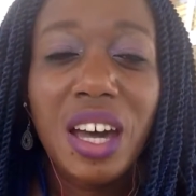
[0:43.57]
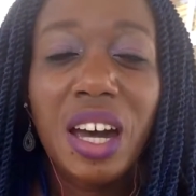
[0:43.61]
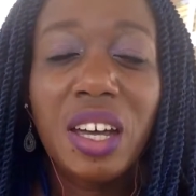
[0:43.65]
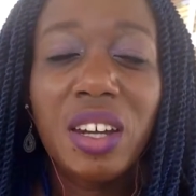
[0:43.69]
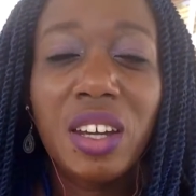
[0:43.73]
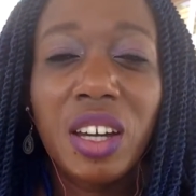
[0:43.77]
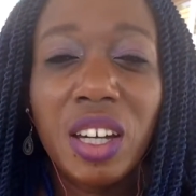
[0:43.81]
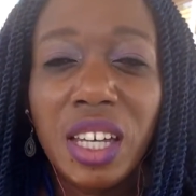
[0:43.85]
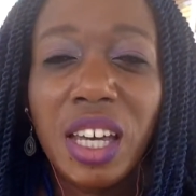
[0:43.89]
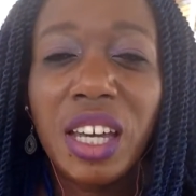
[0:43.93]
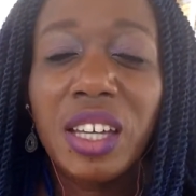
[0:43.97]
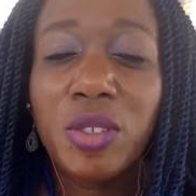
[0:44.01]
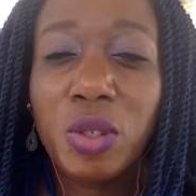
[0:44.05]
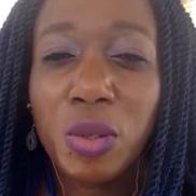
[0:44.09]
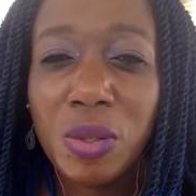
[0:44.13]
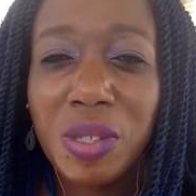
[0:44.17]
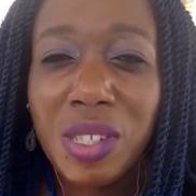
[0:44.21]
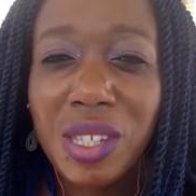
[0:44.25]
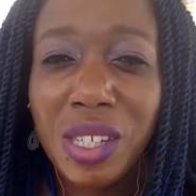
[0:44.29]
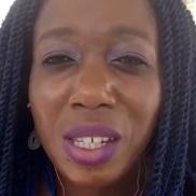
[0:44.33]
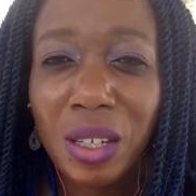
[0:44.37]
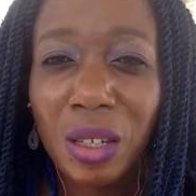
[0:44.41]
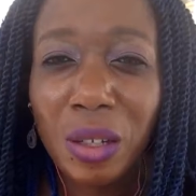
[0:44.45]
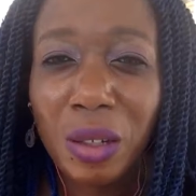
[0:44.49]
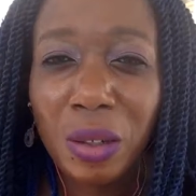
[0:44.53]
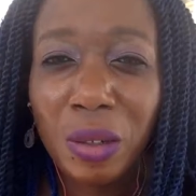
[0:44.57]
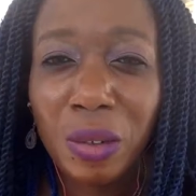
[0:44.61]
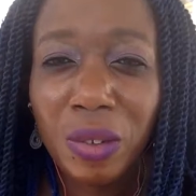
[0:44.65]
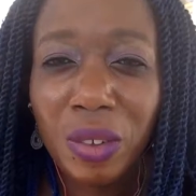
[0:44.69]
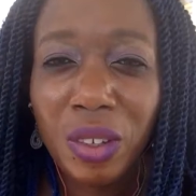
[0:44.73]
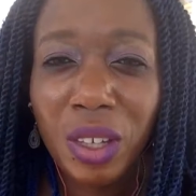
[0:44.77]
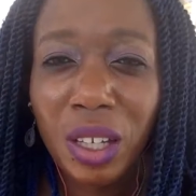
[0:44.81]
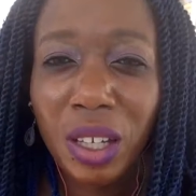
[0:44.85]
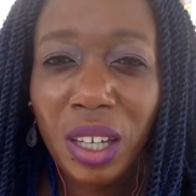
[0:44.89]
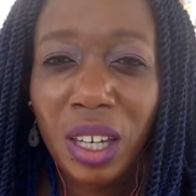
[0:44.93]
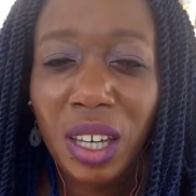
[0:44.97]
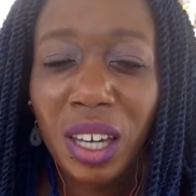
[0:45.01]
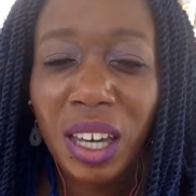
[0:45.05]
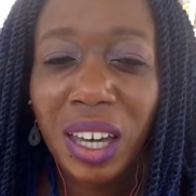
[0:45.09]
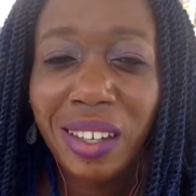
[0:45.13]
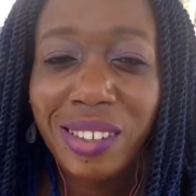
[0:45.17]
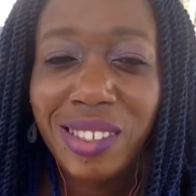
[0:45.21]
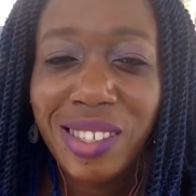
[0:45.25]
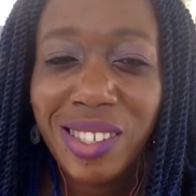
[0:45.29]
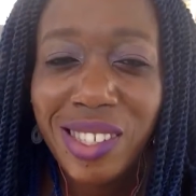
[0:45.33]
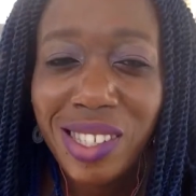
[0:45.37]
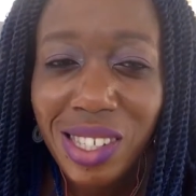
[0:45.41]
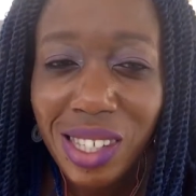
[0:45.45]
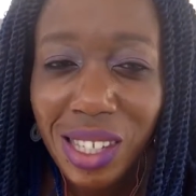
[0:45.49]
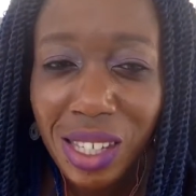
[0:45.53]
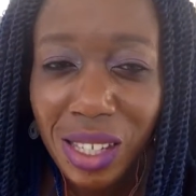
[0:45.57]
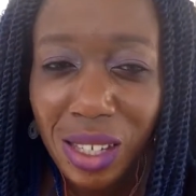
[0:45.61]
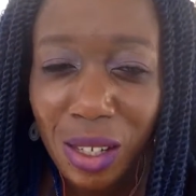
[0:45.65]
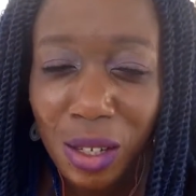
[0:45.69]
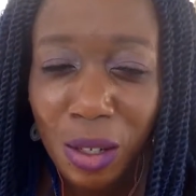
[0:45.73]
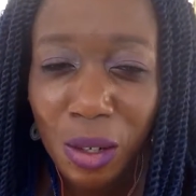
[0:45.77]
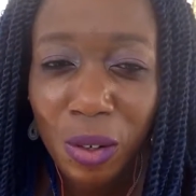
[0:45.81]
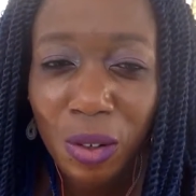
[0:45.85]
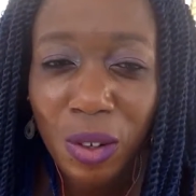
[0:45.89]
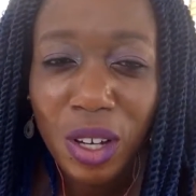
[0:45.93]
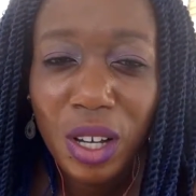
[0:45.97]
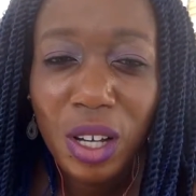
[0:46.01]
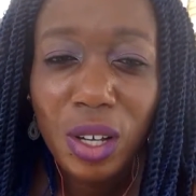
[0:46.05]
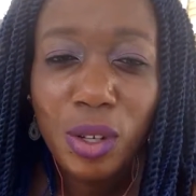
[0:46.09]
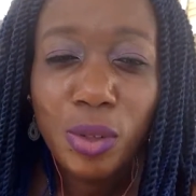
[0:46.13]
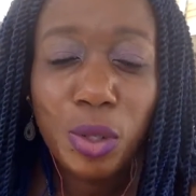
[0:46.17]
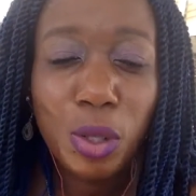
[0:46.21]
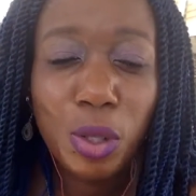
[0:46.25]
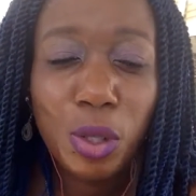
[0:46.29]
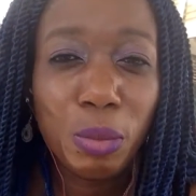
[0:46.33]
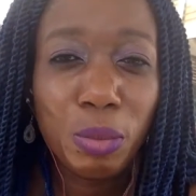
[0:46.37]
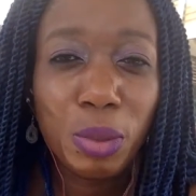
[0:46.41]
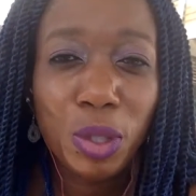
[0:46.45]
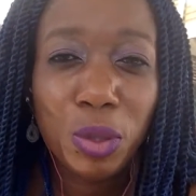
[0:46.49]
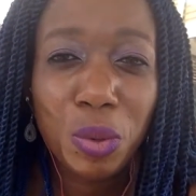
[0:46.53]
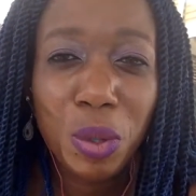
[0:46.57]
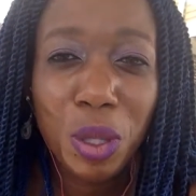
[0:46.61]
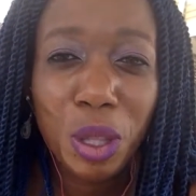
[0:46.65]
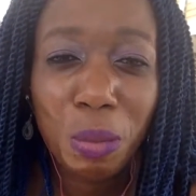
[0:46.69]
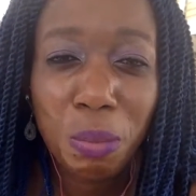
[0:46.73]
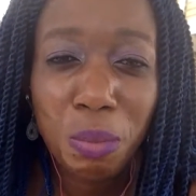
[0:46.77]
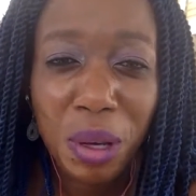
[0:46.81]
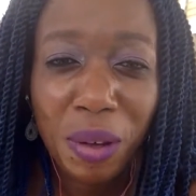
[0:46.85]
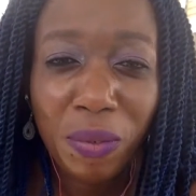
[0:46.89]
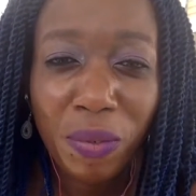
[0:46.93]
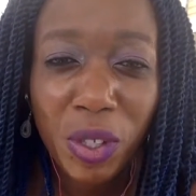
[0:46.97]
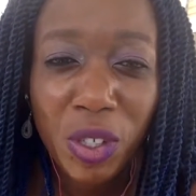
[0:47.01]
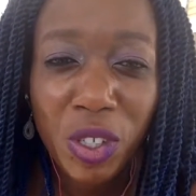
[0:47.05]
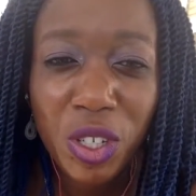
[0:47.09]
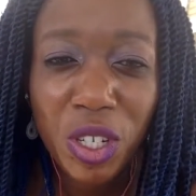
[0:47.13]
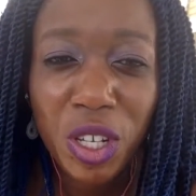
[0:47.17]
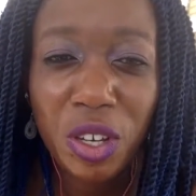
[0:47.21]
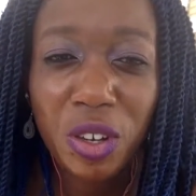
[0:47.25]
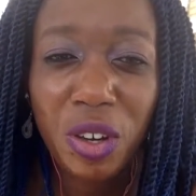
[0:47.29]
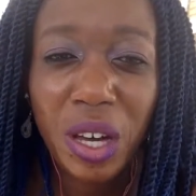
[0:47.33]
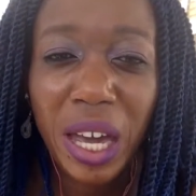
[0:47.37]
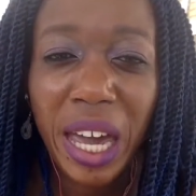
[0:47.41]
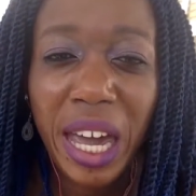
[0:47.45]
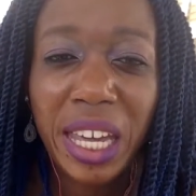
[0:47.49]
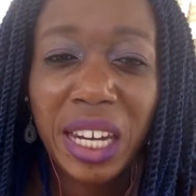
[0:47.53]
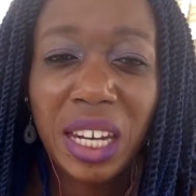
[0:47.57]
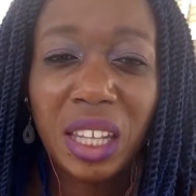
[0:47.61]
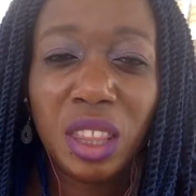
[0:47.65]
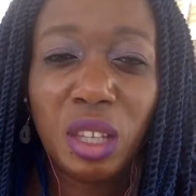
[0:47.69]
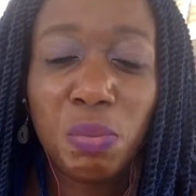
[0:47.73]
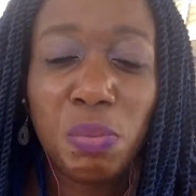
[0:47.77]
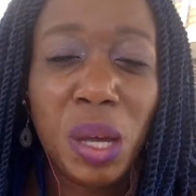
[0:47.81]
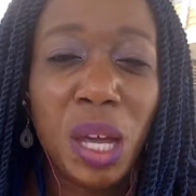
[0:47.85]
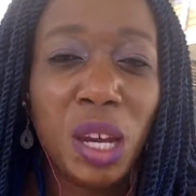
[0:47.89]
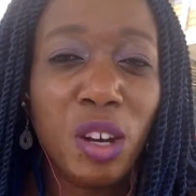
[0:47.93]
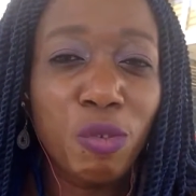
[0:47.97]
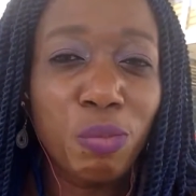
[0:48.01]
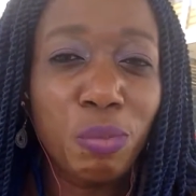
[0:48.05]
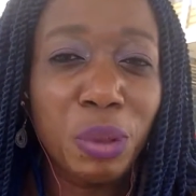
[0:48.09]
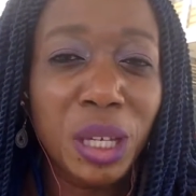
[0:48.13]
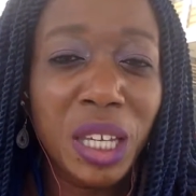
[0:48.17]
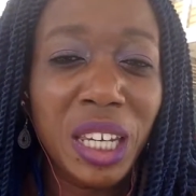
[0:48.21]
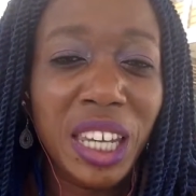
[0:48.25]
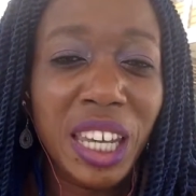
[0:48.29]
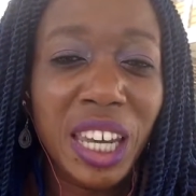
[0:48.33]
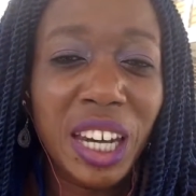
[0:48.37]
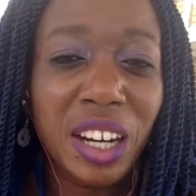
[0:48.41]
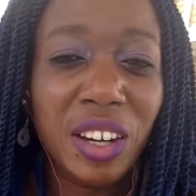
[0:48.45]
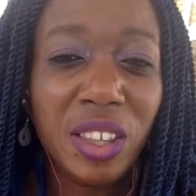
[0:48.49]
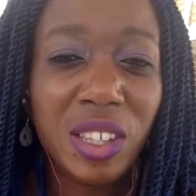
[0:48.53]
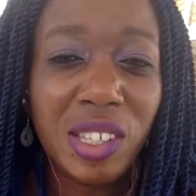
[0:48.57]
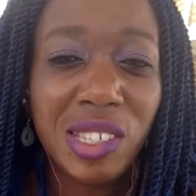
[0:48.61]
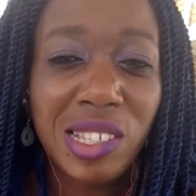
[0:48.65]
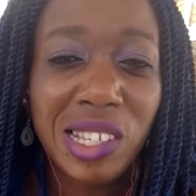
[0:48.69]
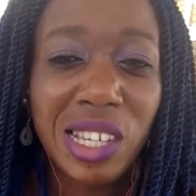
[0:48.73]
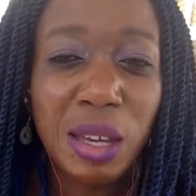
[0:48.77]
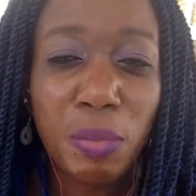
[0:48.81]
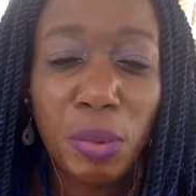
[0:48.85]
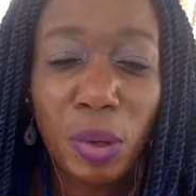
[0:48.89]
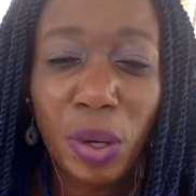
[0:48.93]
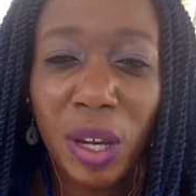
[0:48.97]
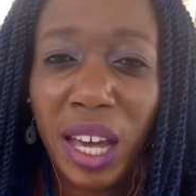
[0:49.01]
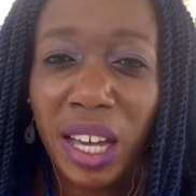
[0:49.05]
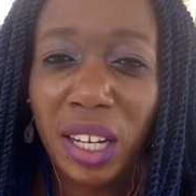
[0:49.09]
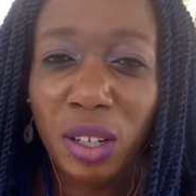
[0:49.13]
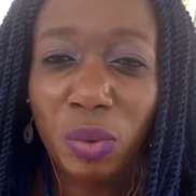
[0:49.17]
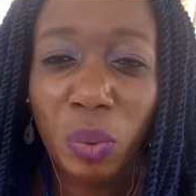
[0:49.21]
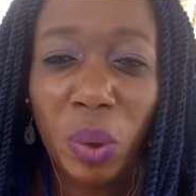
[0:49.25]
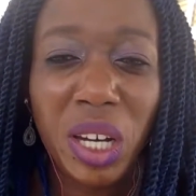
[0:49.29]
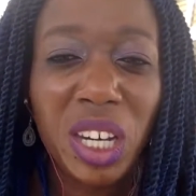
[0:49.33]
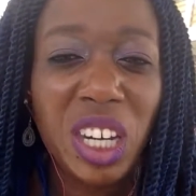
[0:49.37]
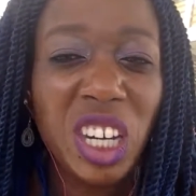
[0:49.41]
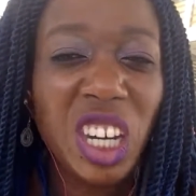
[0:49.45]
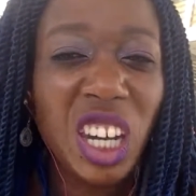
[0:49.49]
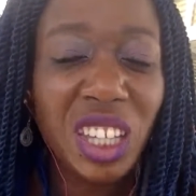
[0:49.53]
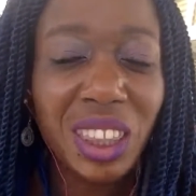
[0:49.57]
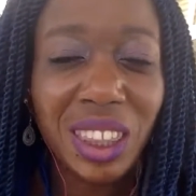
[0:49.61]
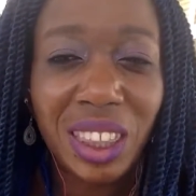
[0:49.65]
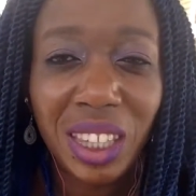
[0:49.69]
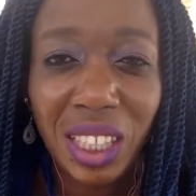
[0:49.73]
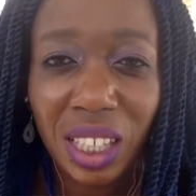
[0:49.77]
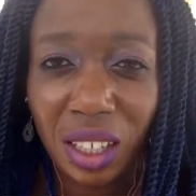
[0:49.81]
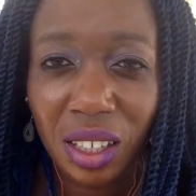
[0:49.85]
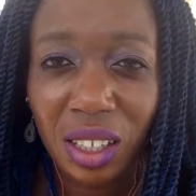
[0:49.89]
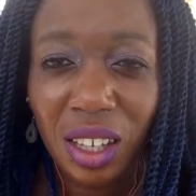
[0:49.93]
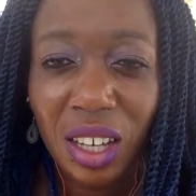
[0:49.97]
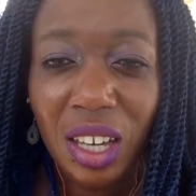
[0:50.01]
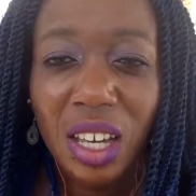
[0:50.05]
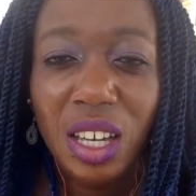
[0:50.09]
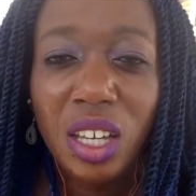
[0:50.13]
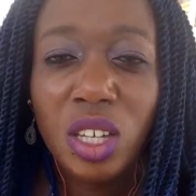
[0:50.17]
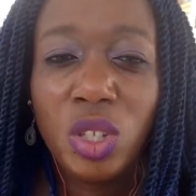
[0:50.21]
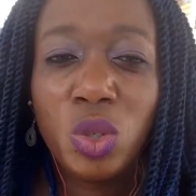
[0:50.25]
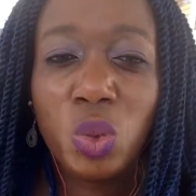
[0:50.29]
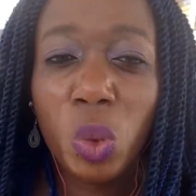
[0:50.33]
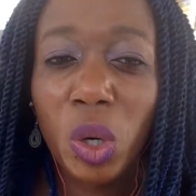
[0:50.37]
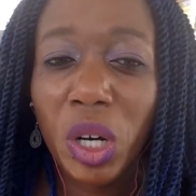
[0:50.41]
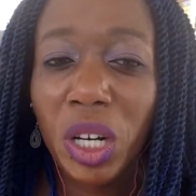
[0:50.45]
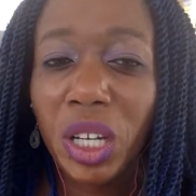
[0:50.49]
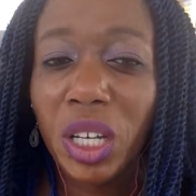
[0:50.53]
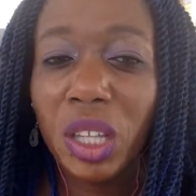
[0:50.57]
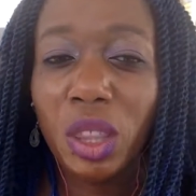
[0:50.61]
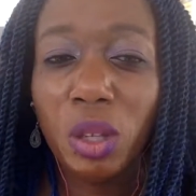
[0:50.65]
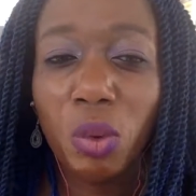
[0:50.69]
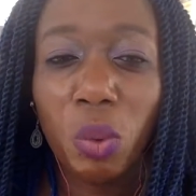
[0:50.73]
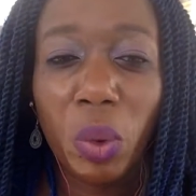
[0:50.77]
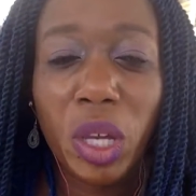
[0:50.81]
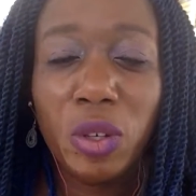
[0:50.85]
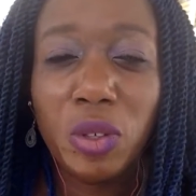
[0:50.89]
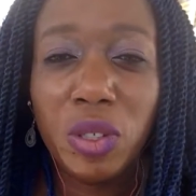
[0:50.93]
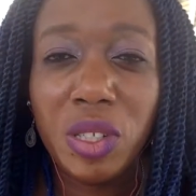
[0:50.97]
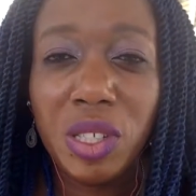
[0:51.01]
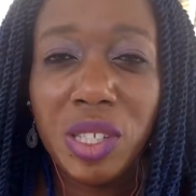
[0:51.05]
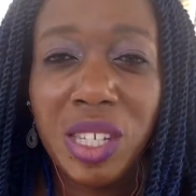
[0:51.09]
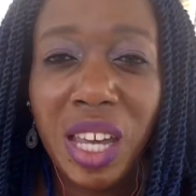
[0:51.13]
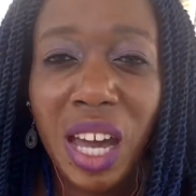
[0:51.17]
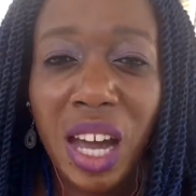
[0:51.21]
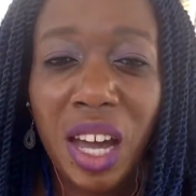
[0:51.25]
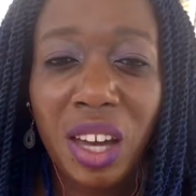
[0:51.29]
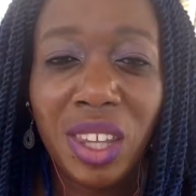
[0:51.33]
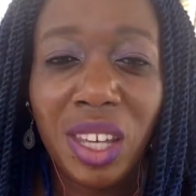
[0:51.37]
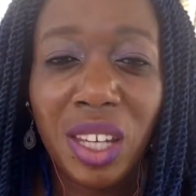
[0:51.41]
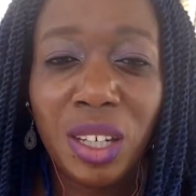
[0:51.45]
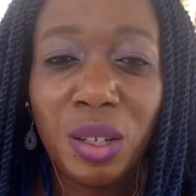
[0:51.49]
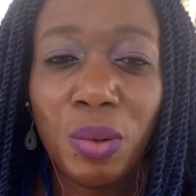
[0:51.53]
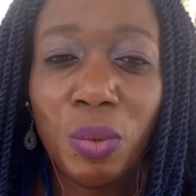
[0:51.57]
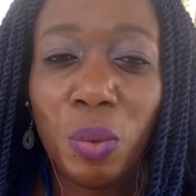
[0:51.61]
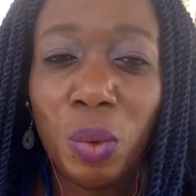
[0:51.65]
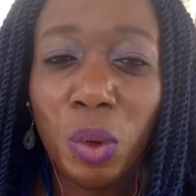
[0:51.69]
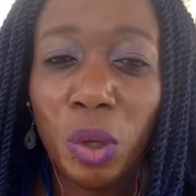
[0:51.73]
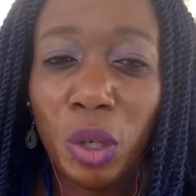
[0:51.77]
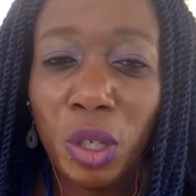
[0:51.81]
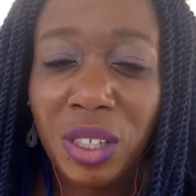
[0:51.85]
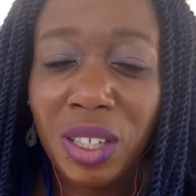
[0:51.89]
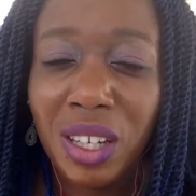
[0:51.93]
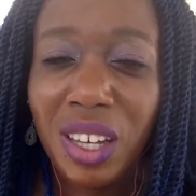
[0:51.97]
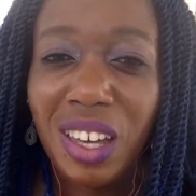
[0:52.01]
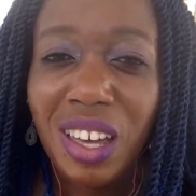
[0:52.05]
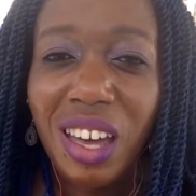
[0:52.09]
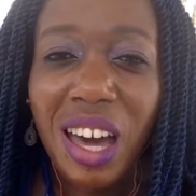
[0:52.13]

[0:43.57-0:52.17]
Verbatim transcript: And honey, I do see you. Okay, I see you torn between the big vision in your head and the pain of being here in this limbo land where nothing is working the way you desire that it would